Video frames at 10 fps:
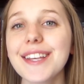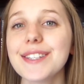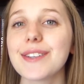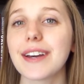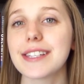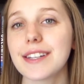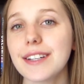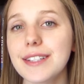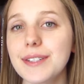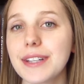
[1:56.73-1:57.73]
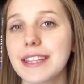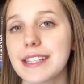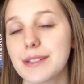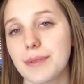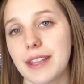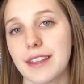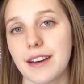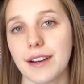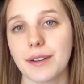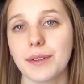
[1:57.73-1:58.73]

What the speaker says: So I started doing this with our